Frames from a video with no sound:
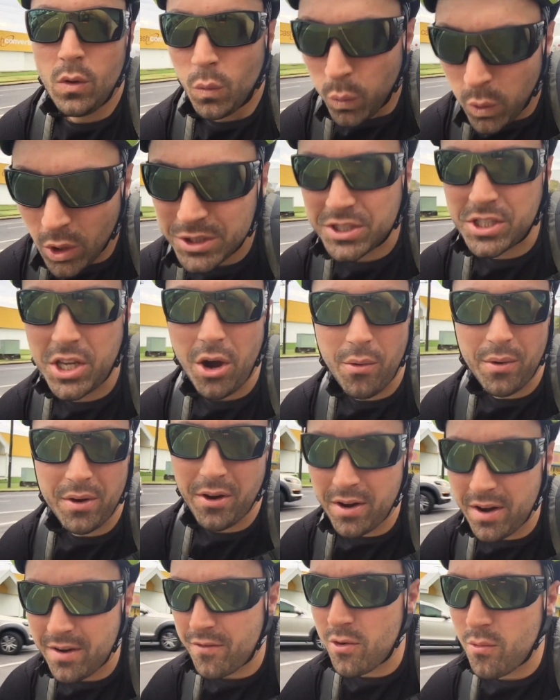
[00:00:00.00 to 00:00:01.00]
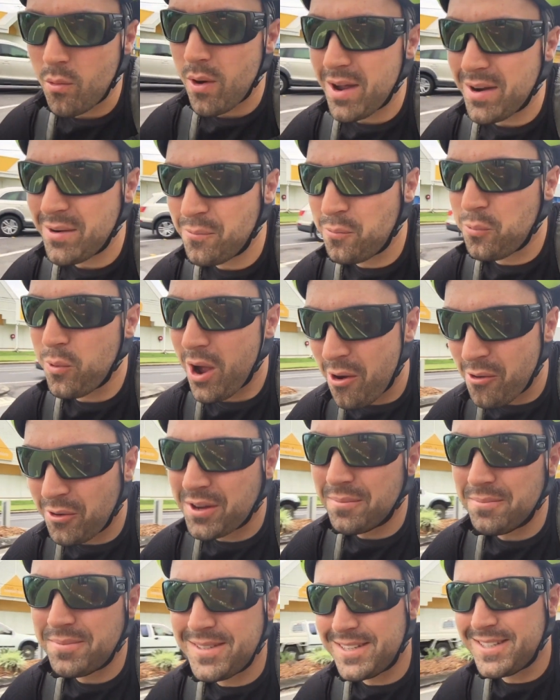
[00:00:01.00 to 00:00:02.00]
in with uh, gangs and
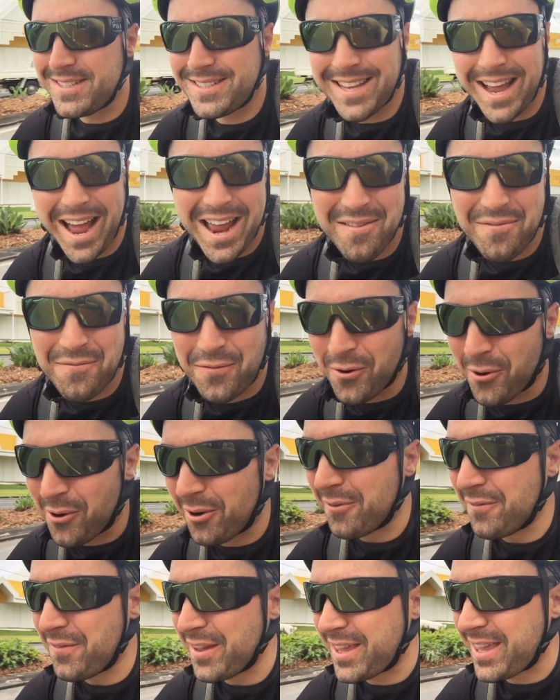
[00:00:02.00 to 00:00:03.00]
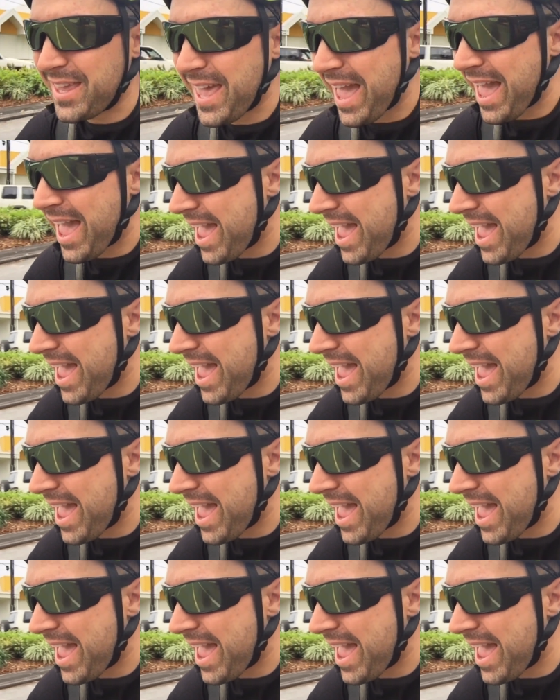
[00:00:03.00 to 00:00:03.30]
drugs. When I pulled myself